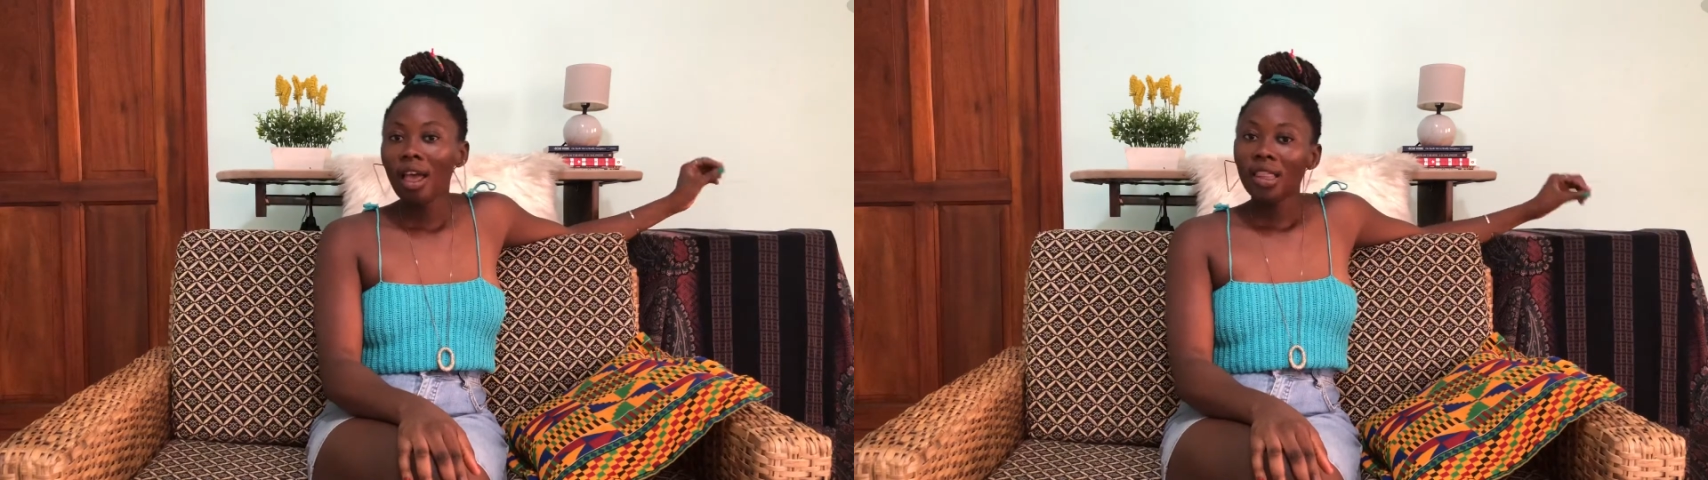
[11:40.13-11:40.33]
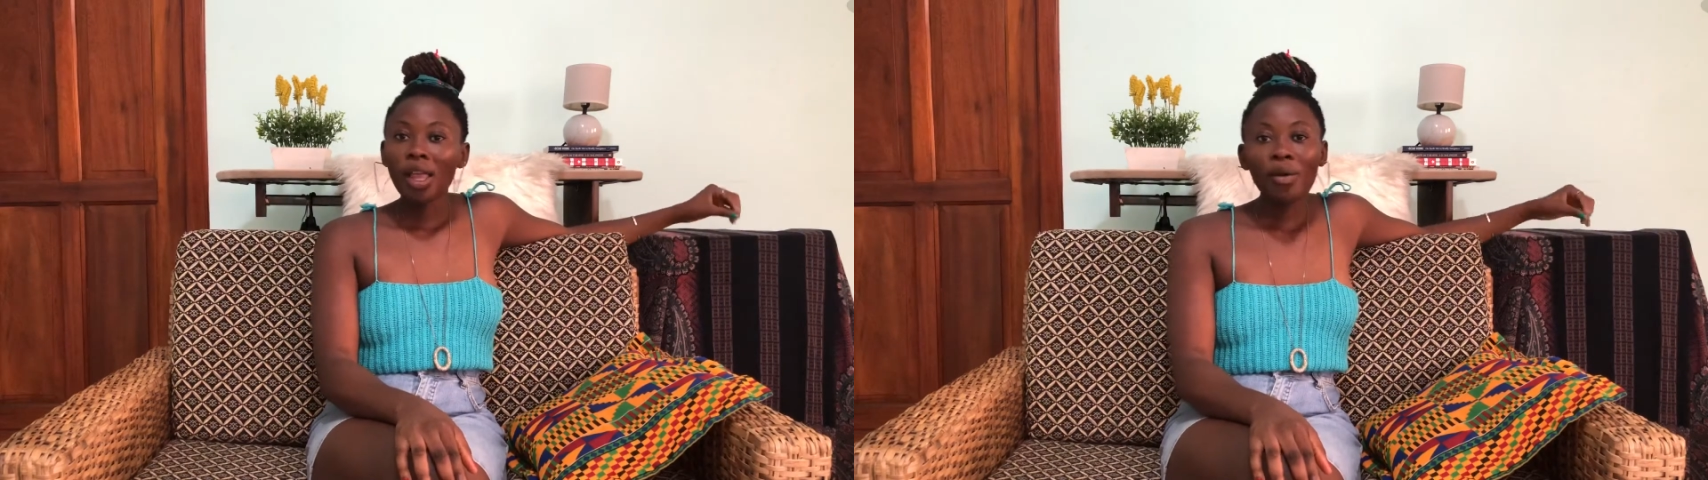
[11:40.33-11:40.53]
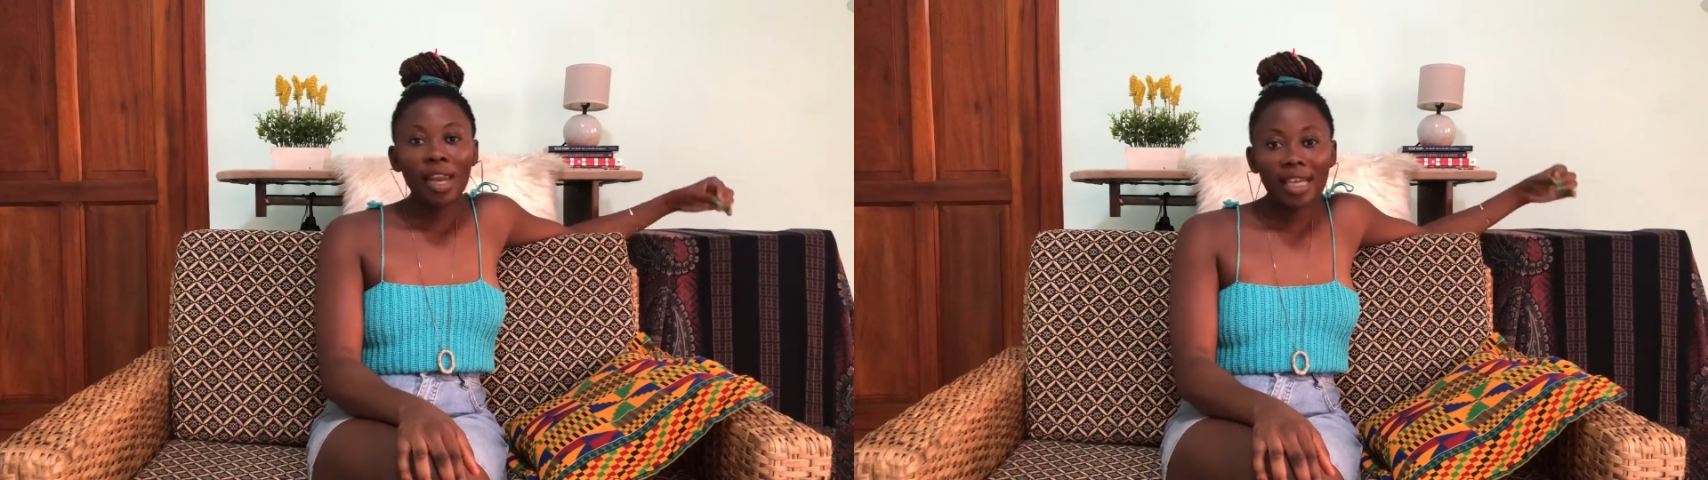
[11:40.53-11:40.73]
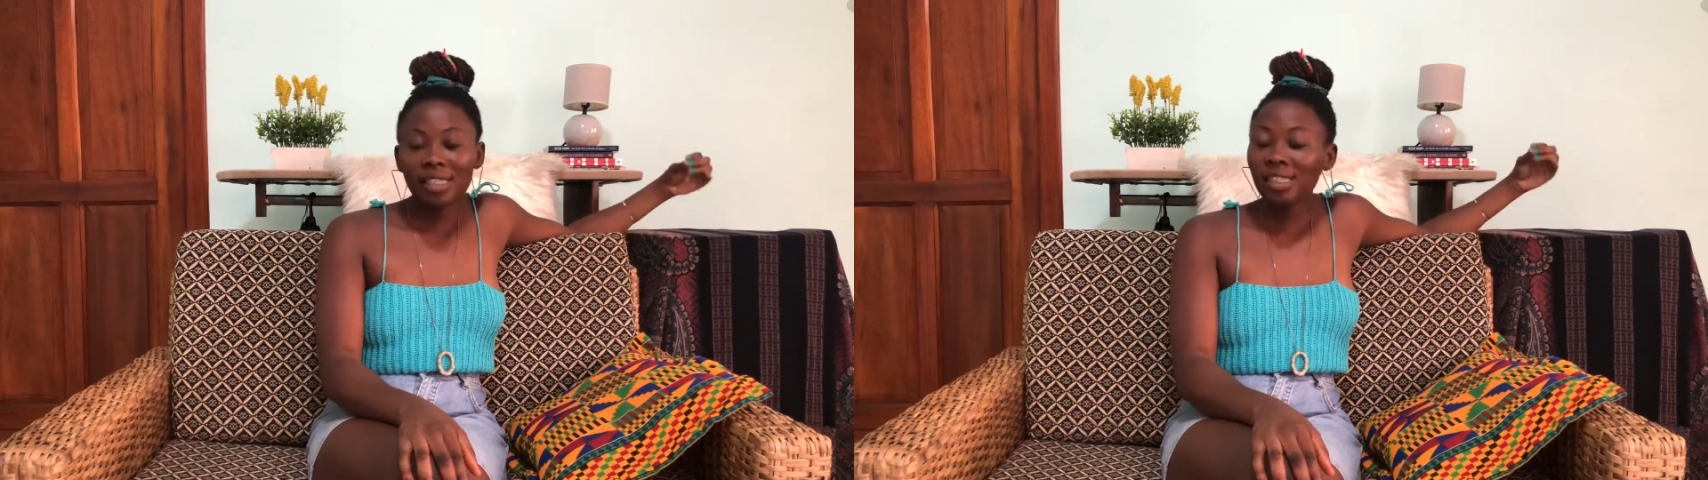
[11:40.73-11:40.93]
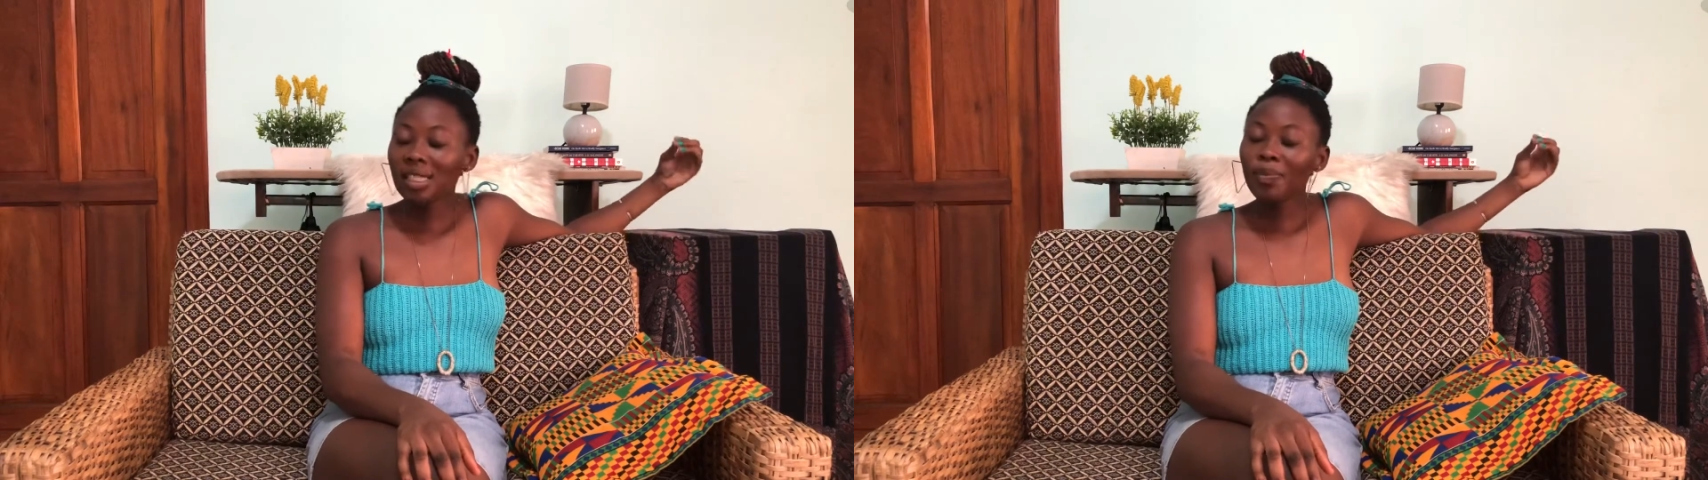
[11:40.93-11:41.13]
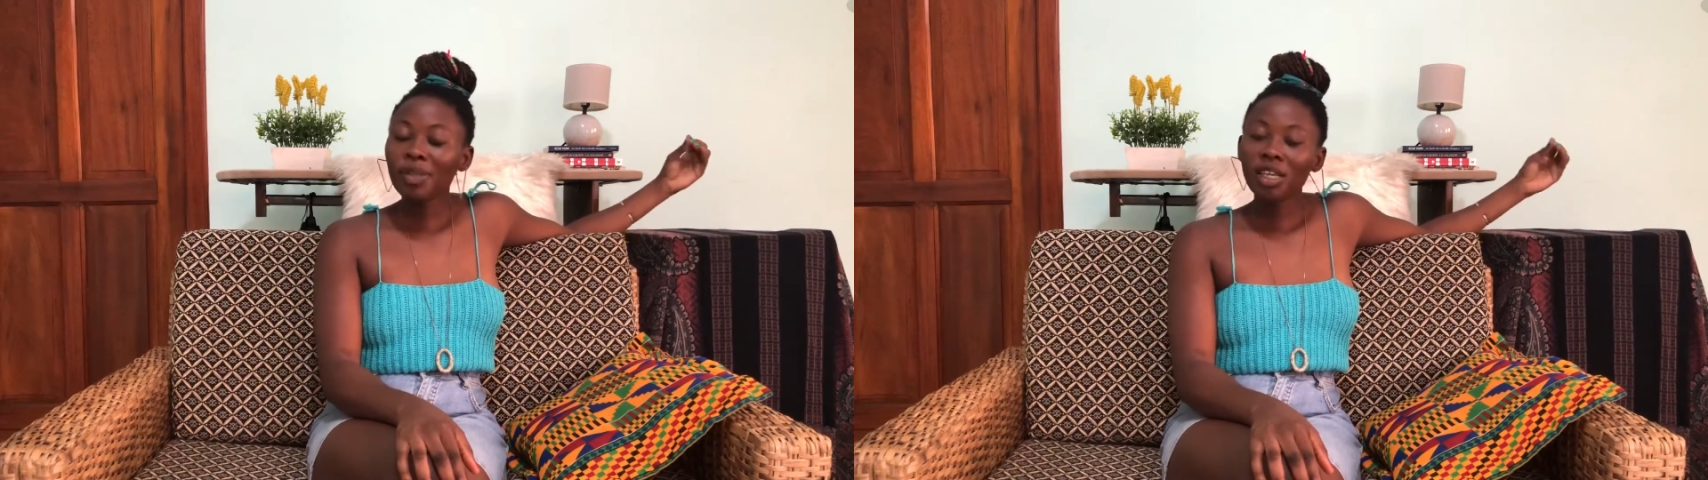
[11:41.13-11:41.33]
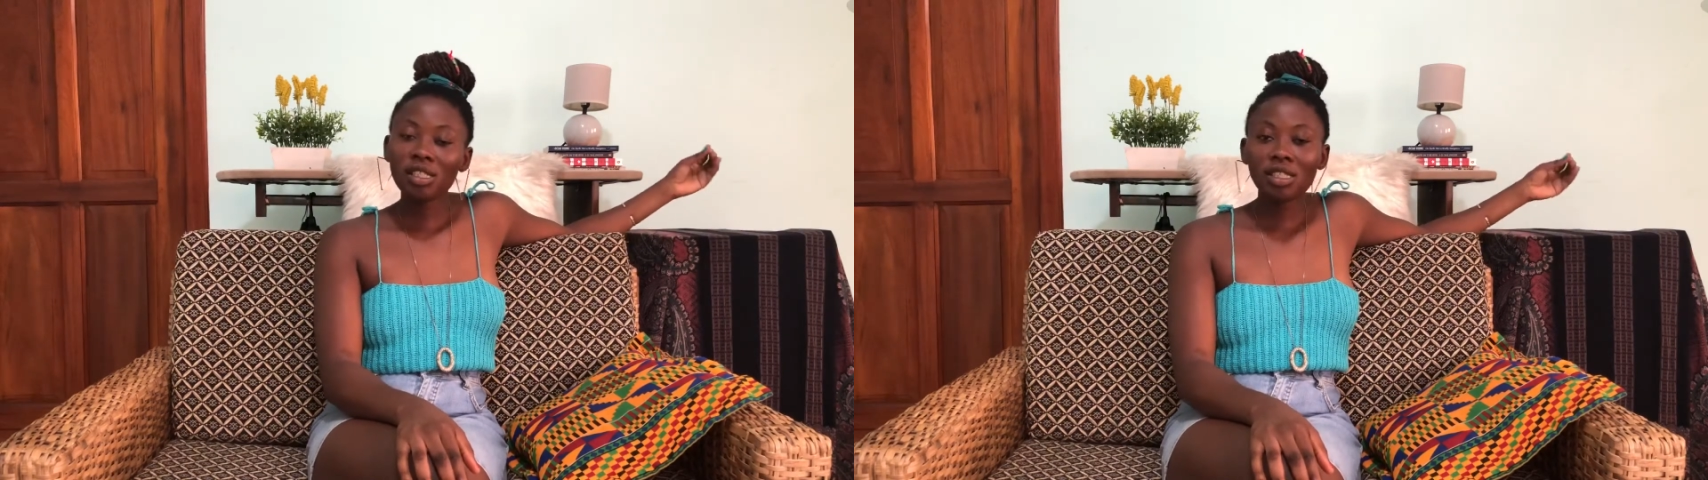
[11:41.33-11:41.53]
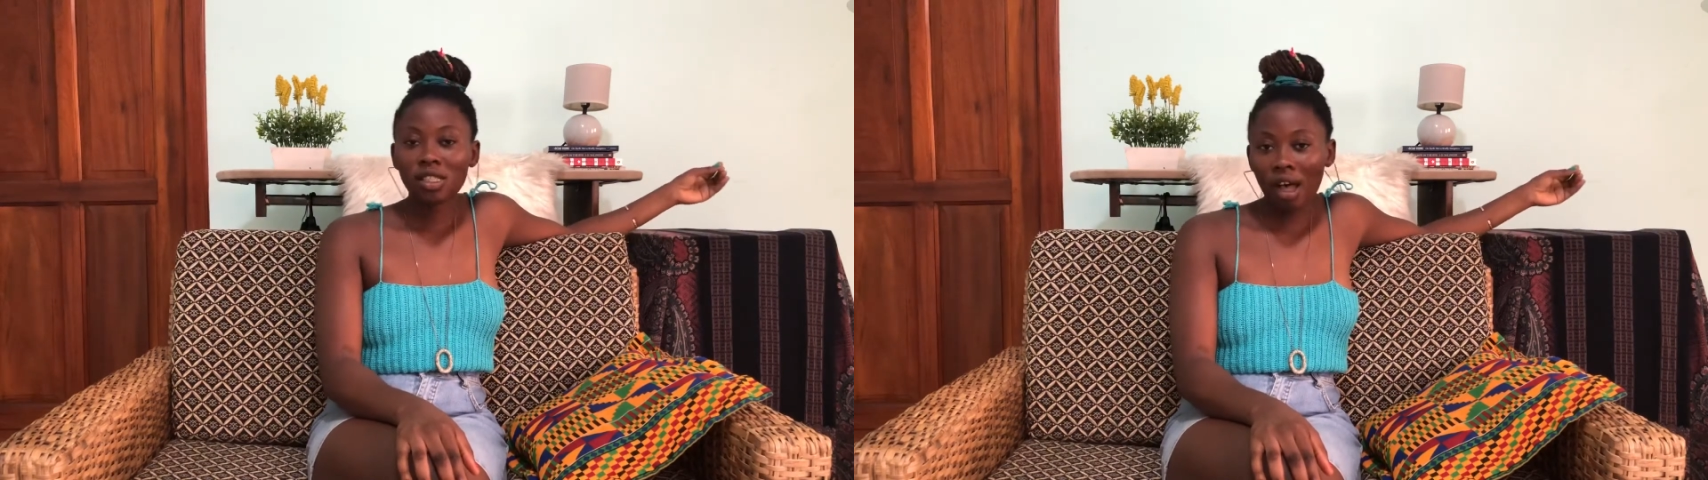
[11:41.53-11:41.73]
The relationship turned
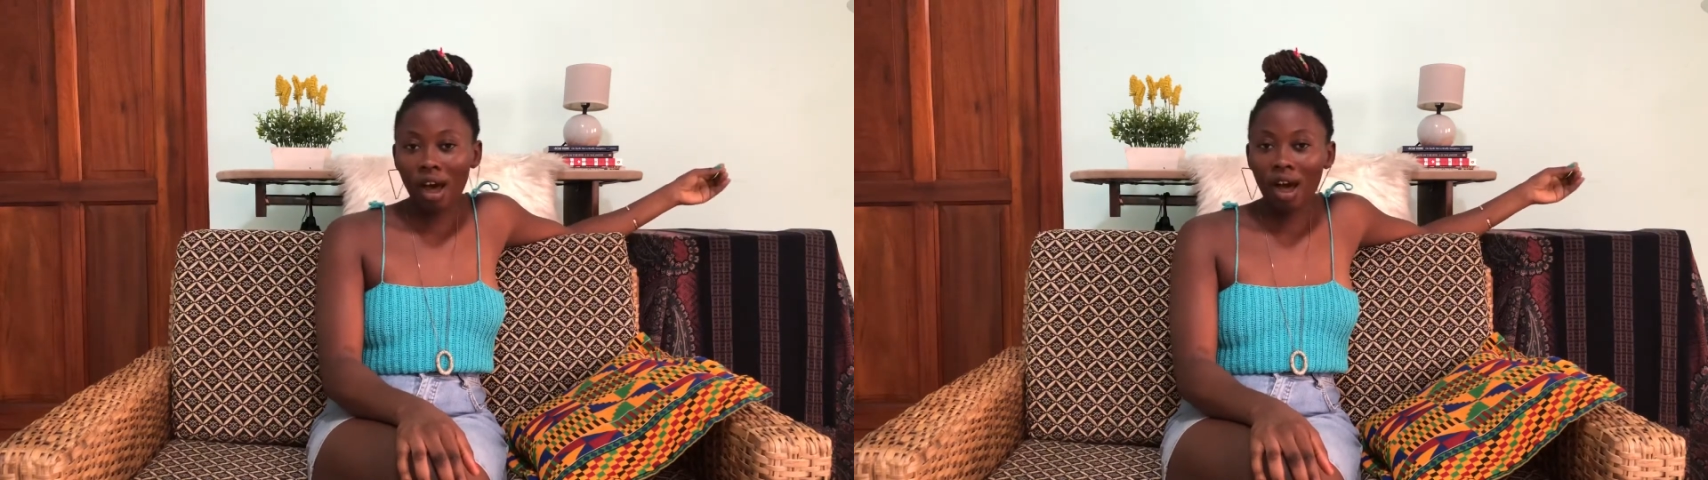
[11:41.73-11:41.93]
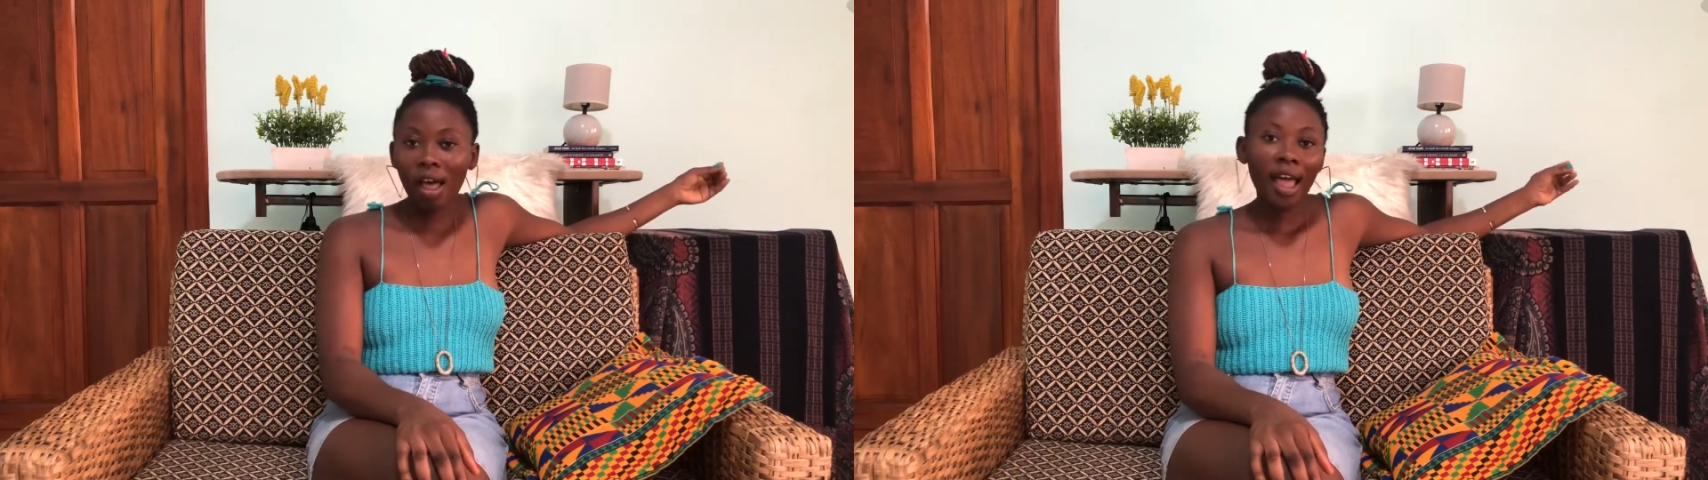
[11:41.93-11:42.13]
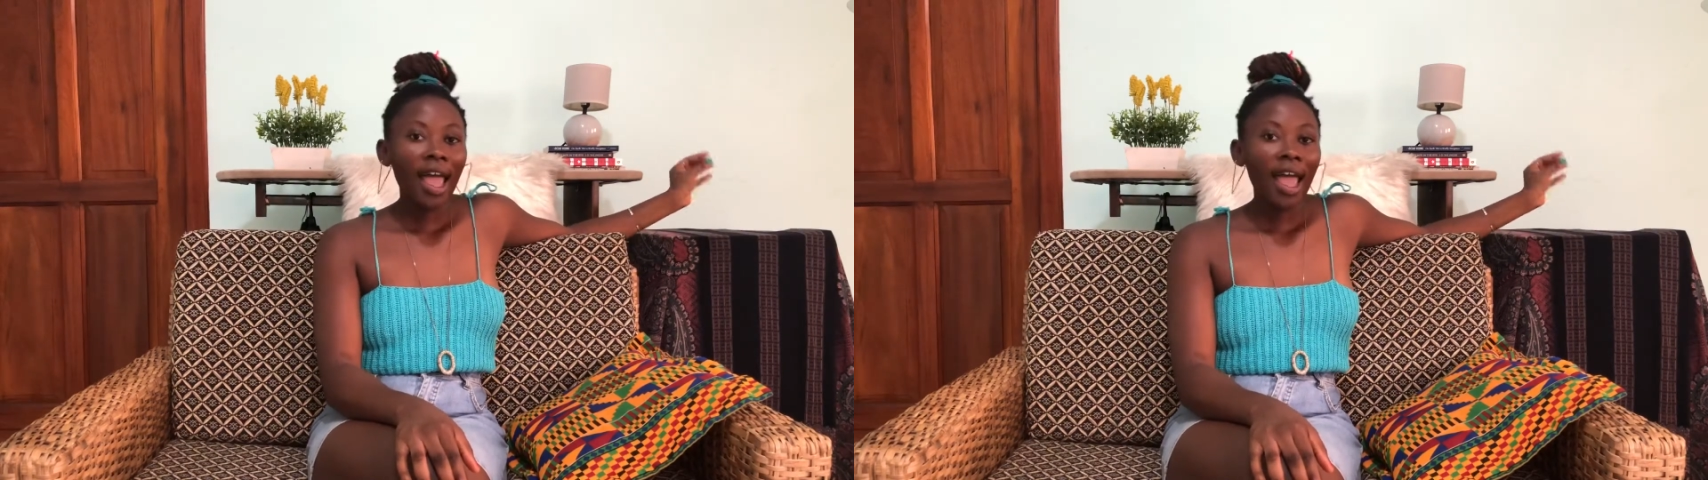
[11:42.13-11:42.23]
sour,